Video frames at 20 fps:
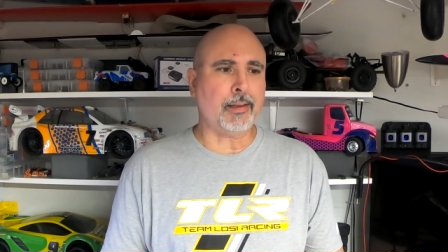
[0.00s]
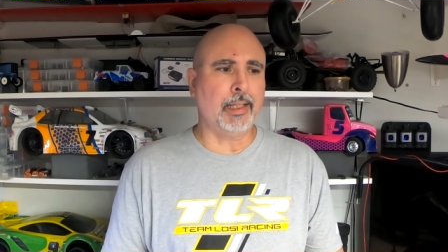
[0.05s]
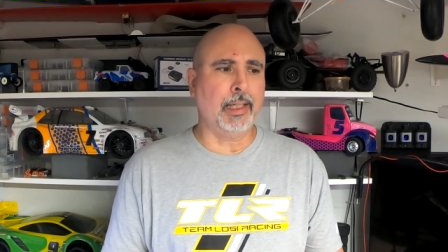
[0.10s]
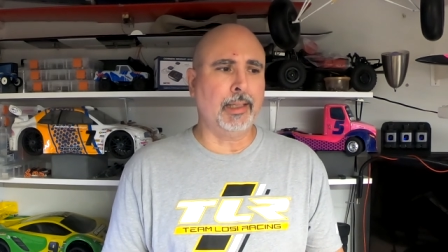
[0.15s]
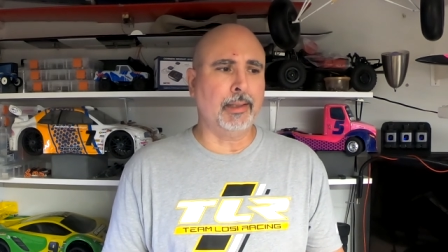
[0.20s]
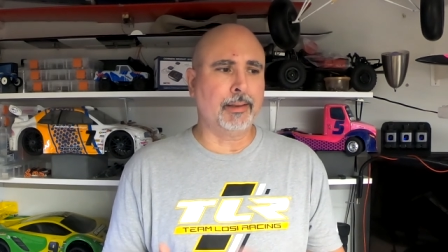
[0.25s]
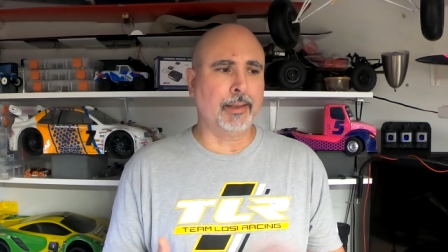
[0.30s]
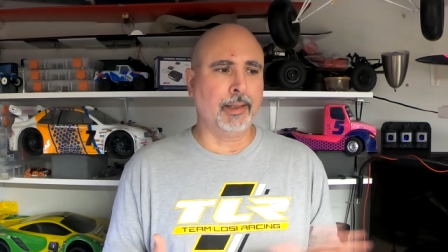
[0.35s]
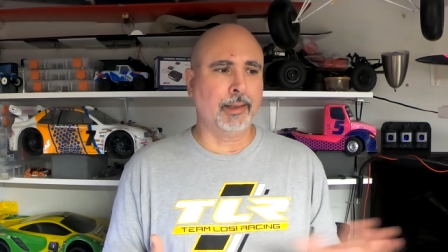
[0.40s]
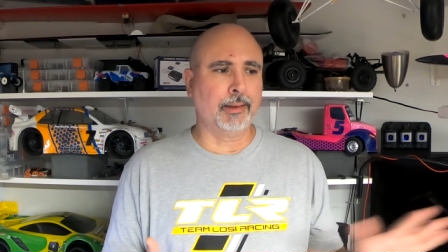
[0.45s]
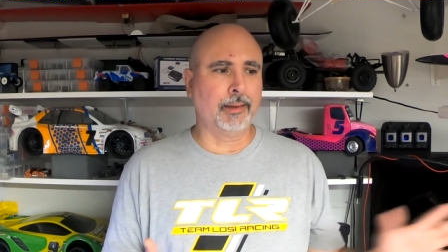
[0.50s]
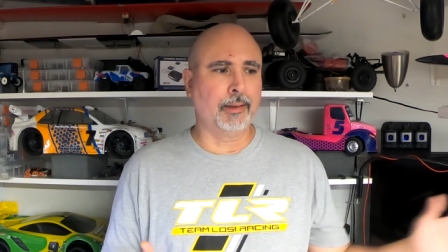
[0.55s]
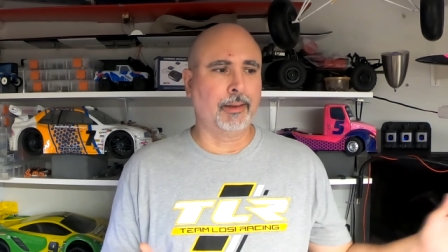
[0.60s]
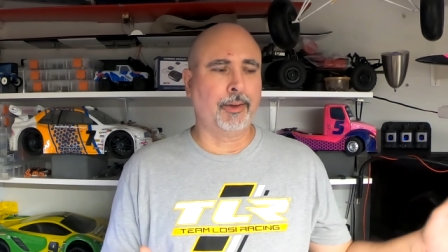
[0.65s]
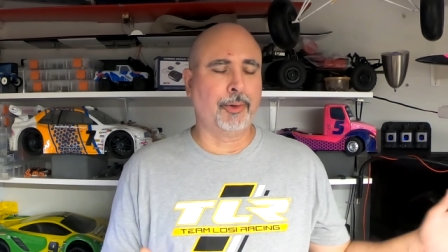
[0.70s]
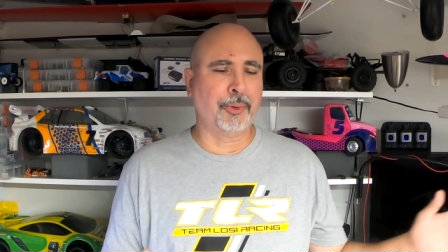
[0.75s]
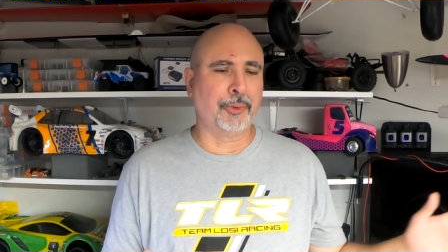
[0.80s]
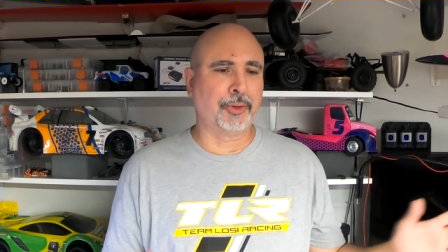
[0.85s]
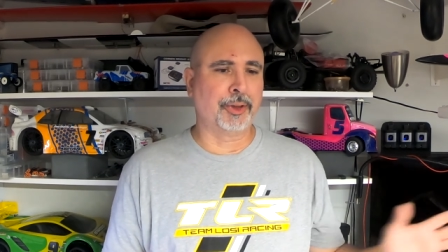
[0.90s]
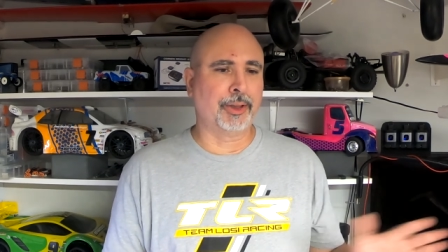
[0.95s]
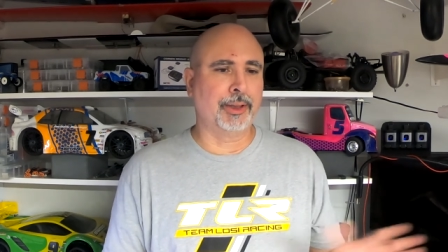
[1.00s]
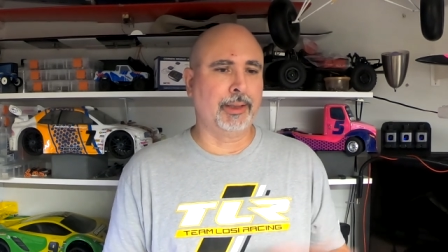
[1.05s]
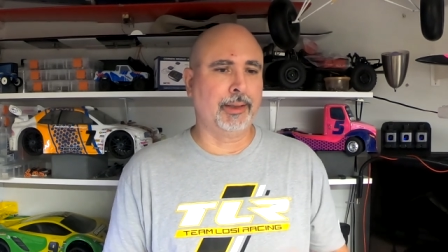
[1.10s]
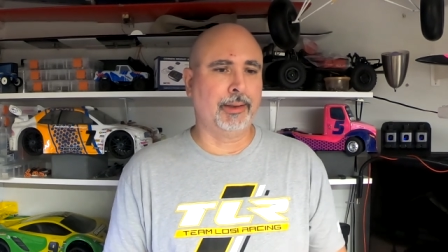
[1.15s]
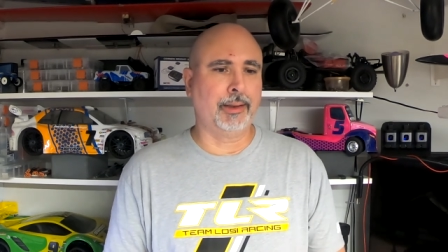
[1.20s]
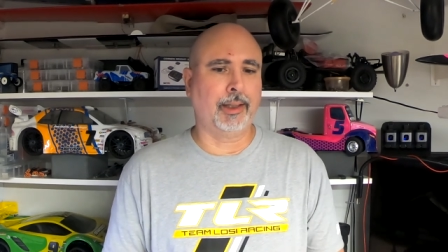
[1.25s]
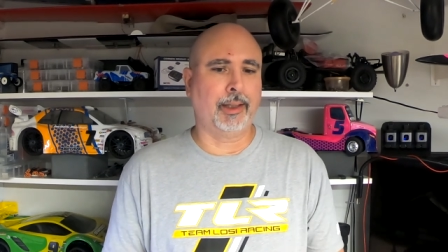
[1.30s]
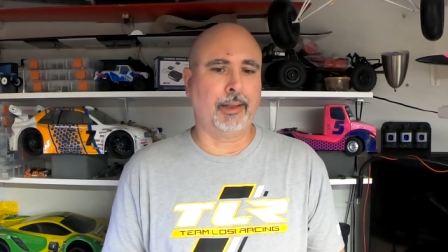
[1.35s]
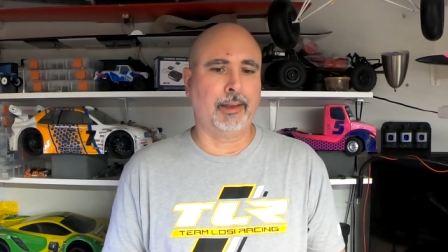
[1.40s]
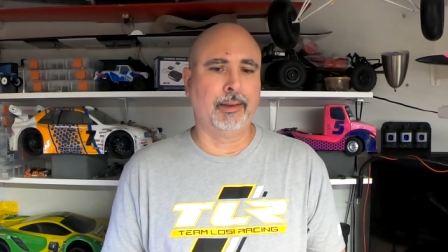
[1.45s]
And then over
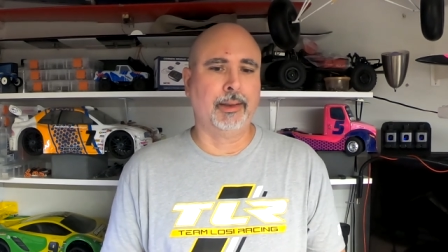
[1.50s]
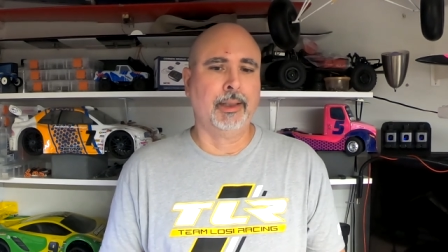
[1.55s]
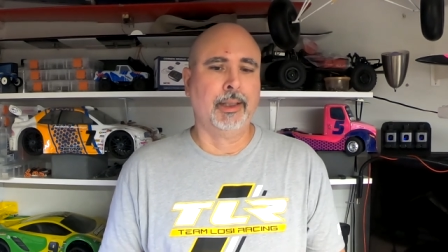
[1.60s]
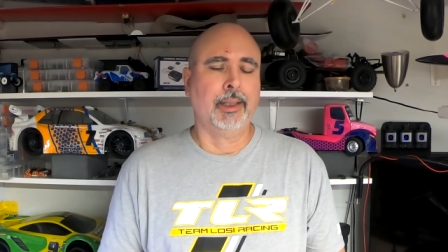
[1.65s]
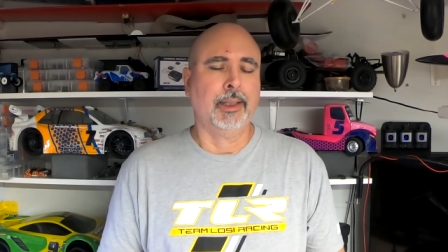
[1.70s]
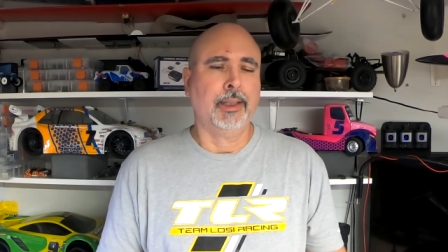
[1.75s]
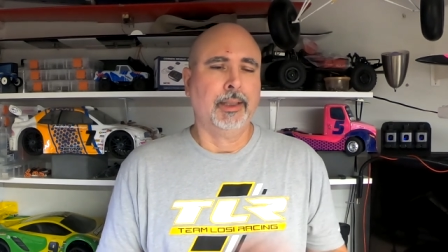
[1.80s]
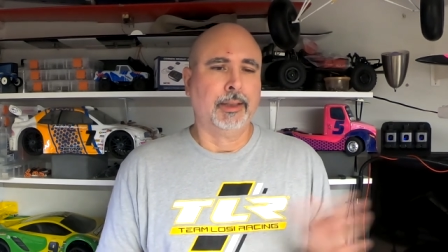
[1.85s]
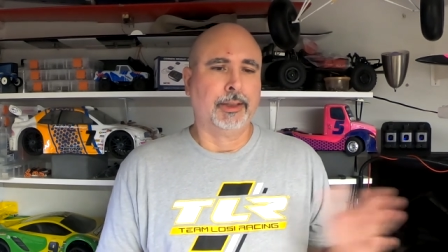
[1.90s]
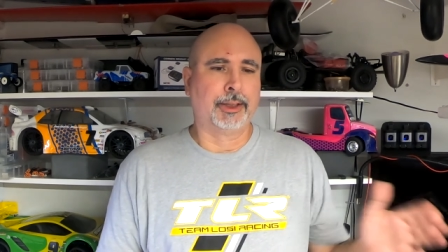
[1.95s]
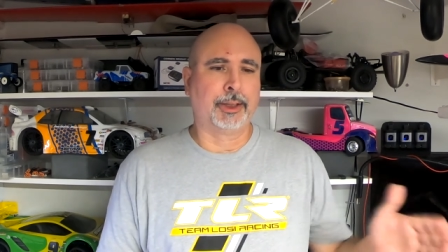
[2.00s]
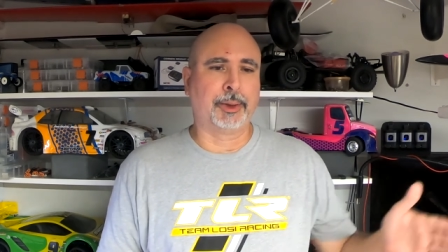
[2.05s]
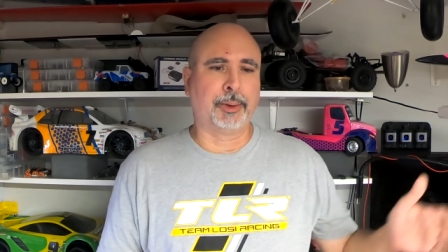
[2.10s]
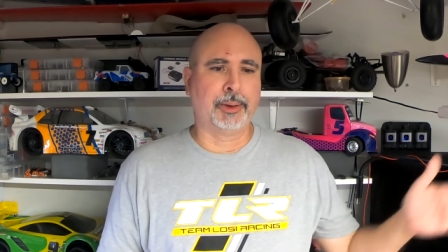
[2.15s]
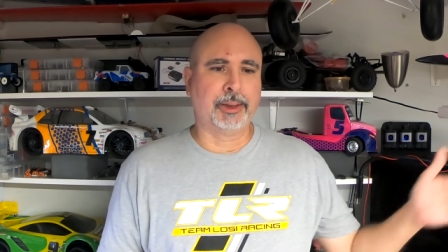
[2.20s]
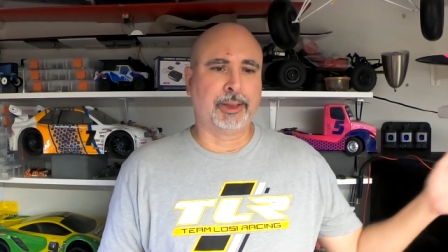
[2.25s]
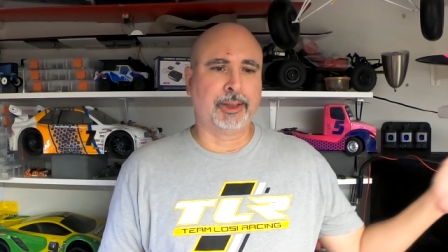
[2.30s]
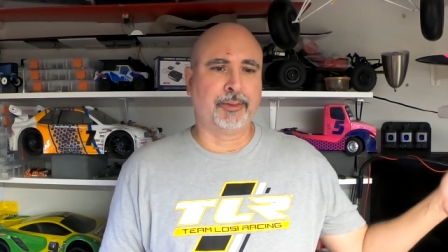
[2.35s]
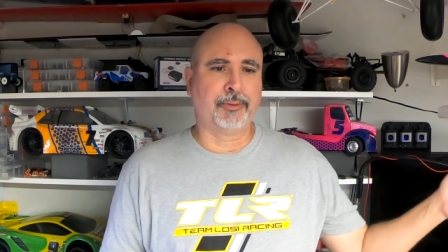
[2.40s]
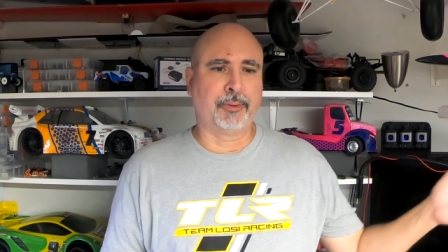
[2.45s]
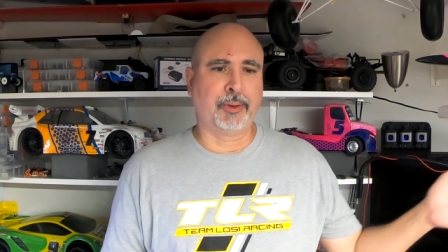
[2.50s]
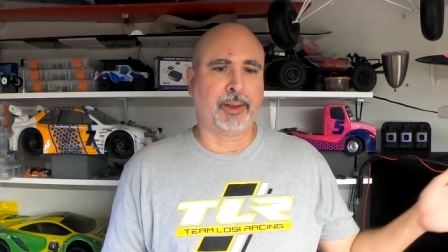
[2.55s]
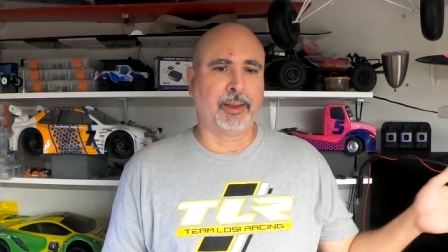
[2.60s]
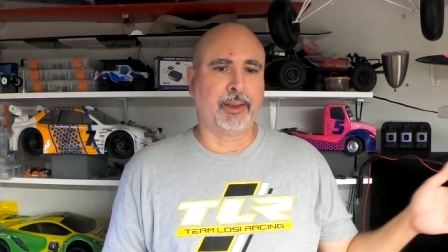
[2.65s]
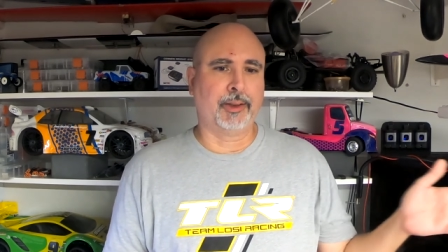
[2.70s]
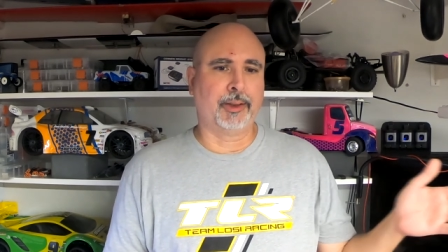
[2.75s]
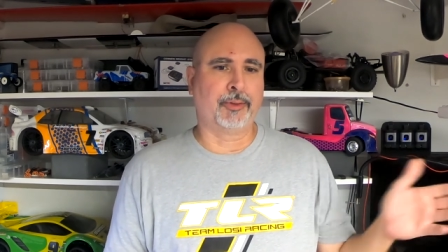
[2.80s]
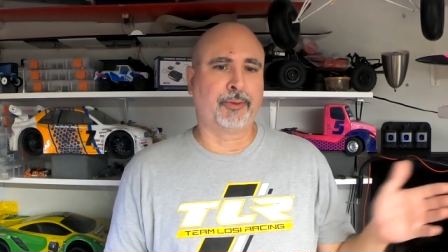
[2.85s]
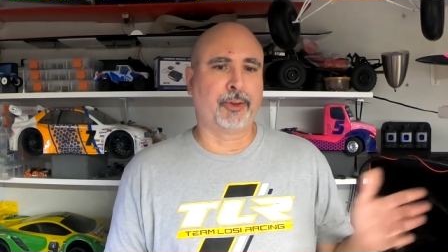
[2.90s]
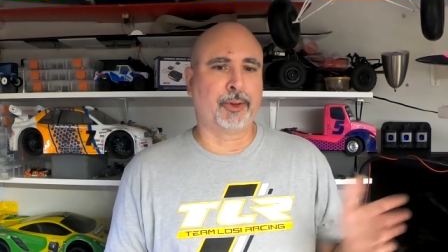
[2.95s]
the series of
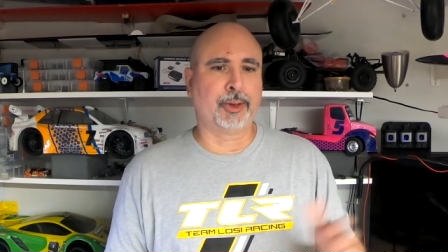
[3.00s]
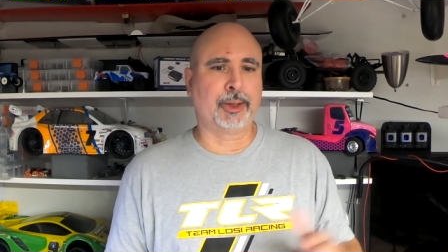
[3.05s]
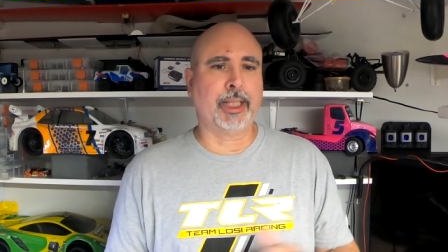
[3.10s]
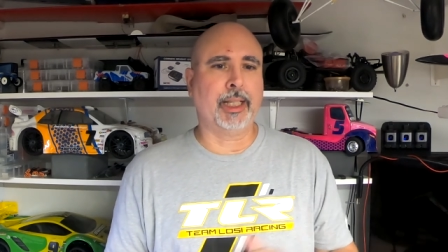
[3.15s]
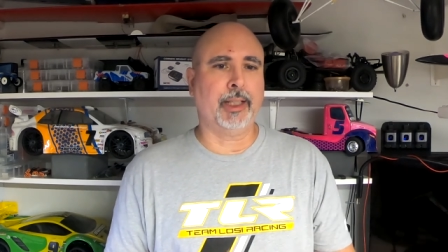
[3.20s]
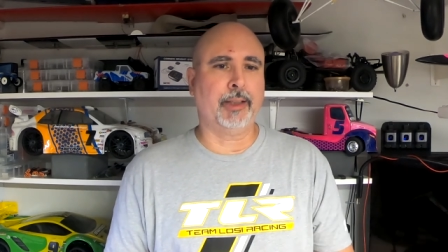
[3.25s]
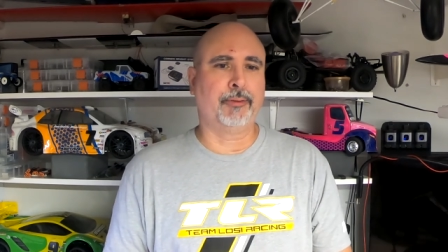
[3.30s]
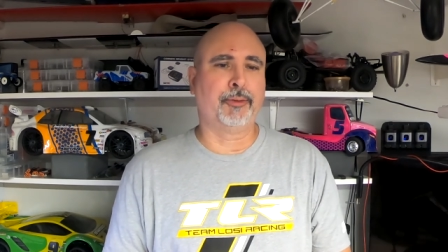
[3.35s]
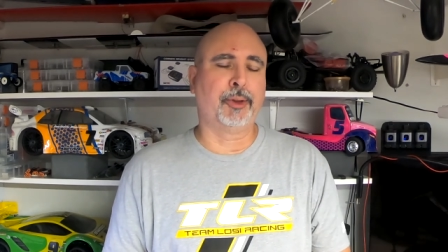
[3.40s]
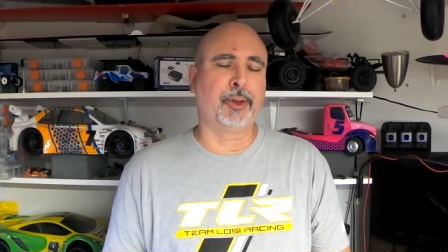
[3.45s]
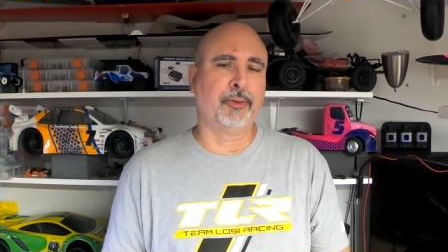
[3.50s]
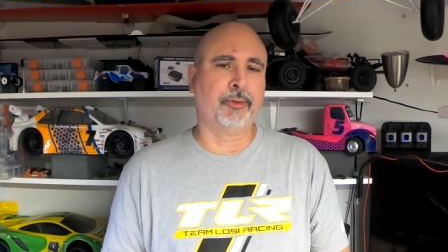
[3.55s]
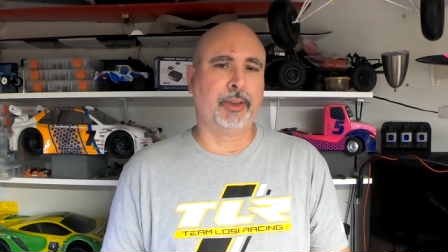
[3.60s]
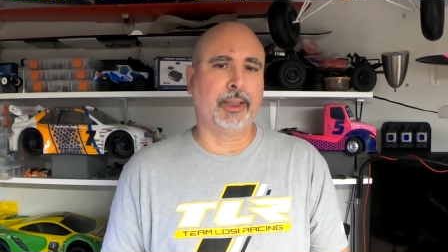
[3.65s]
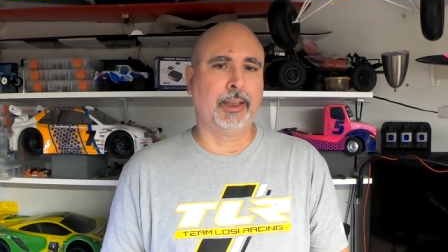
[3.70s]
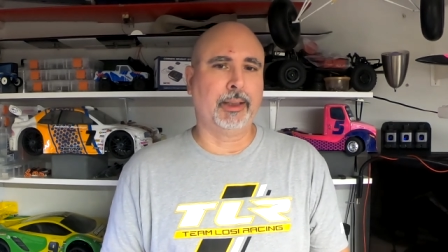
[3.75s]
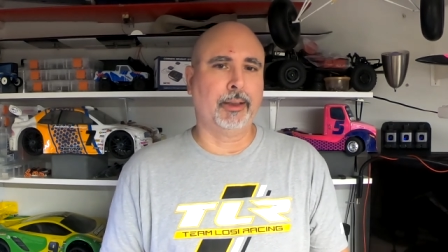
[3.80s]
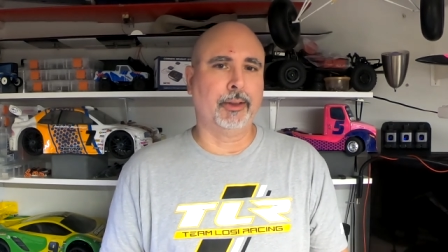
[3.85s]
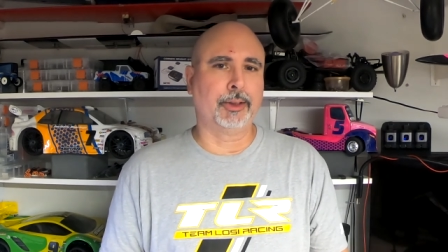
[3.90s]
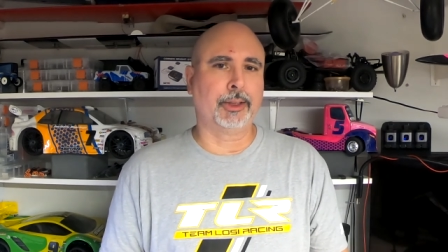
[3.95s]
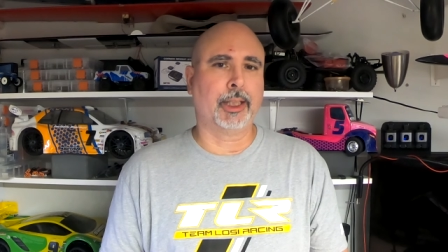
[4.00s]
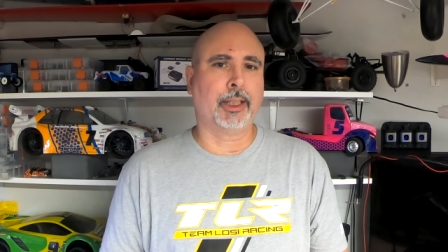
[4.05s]
the first handful of videos,